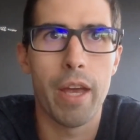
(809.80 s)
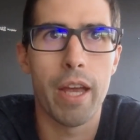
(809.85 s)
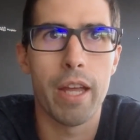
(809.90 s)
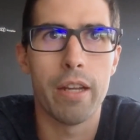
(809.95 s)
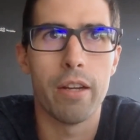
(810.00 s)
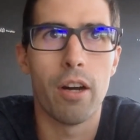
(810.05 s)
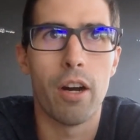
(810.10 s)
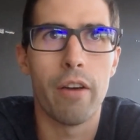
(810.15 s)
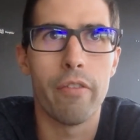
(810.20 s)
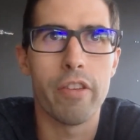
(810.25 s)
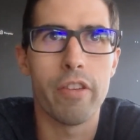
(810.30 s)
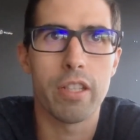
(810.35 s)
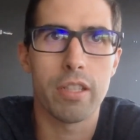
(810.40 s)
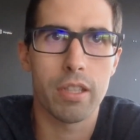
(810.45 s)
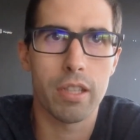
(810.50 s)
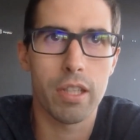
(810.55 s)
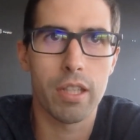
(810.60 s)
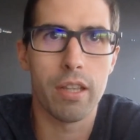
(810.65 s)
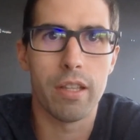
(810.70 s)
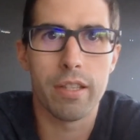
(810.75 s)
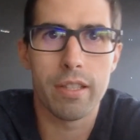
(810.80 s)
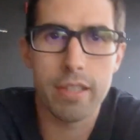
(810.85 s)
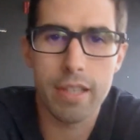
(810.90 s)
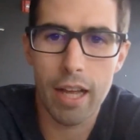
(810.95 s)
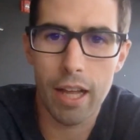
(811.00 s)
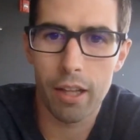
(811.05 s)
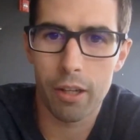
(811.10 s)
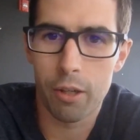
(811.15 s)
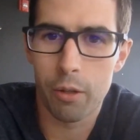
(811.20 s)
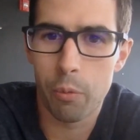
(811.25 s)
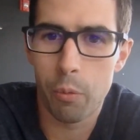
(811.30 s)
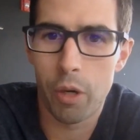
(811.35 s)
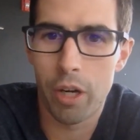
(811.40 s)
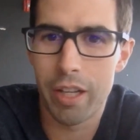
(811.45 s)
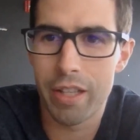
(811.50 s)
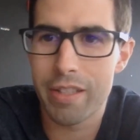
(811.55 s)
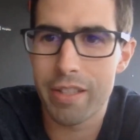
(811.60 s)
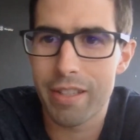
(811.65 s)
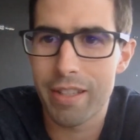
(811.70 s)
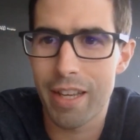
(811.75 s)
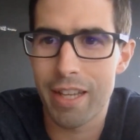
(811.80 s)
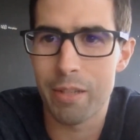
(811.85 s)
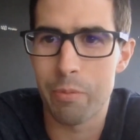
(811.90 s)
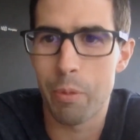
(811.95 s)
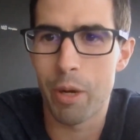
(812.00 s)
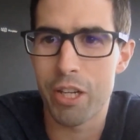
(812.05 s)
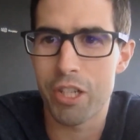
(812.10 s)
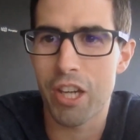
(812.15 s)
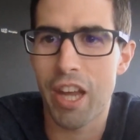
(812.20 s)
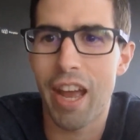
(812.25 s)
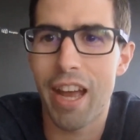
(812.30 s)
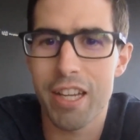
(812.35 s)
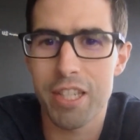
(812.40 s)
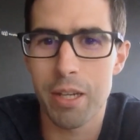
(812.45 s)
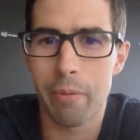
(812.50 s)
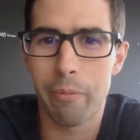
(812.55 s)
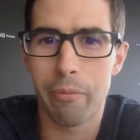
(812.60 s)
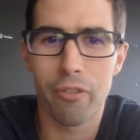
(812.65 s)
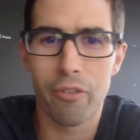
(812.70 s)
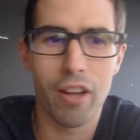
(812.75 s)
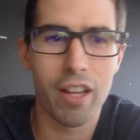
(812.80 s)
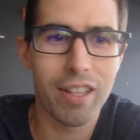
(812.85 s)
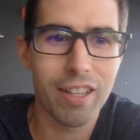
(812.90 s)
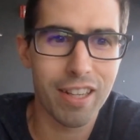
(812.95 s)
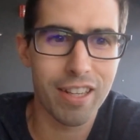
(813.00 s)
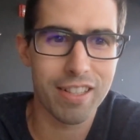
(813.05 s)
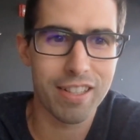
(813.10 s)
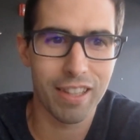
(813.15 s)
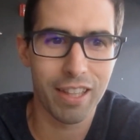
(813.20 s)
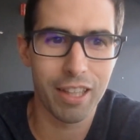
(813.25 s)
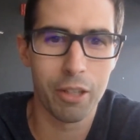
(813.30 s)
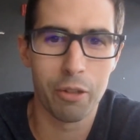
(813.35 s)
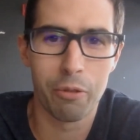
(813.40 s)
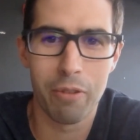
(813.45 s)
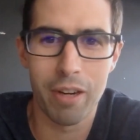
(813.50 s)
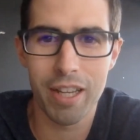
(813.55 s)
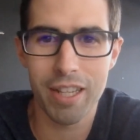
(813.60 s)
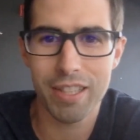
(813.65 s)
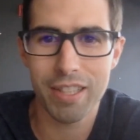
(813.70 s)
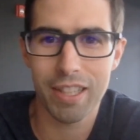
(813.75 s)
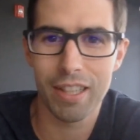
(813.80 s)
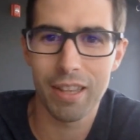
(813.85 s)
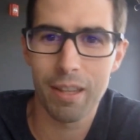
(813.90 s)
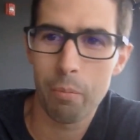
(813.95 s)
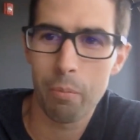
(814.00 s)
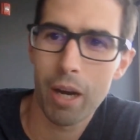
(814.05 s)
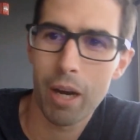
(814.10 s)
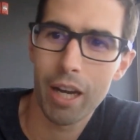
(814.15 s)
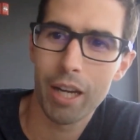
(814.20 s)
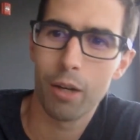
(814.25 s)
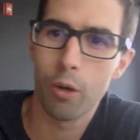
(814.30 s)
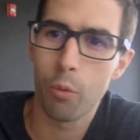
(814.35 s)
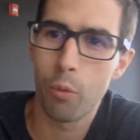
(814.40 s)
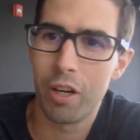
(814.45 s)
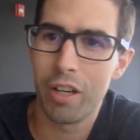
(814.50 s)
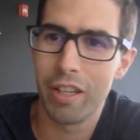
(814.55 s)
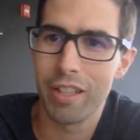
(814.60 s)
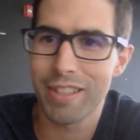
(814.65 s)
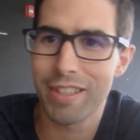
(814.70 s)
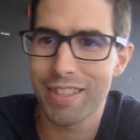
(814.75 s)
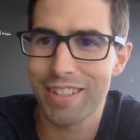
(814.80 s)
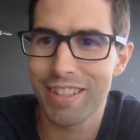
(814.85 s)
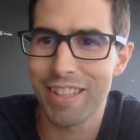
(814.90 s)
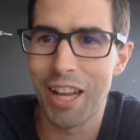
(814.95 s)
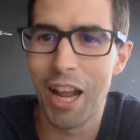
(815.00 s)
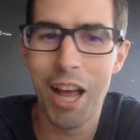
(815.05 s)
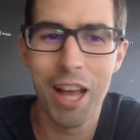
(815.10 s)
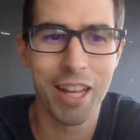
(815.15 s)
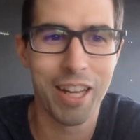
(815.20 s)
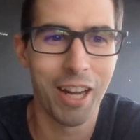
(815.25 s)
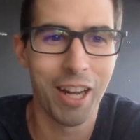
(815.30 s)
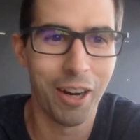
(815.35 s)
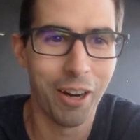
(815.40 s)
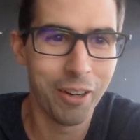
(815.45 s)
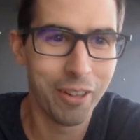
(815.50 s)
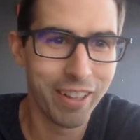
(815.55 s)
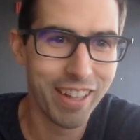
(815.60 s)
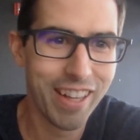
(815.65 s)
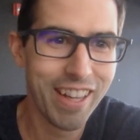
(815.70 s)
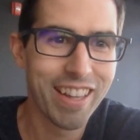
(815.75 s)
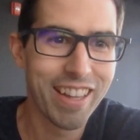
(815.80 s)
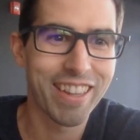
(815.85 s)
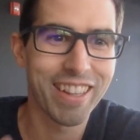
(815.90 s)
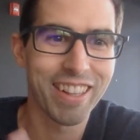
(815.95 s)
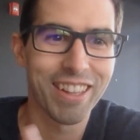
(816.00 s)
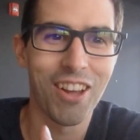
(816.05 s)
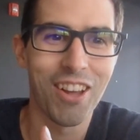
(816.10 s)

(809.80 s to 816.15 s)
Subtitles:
And obviously the seller wants as much cash up front and as little risk, and the buyer wants, the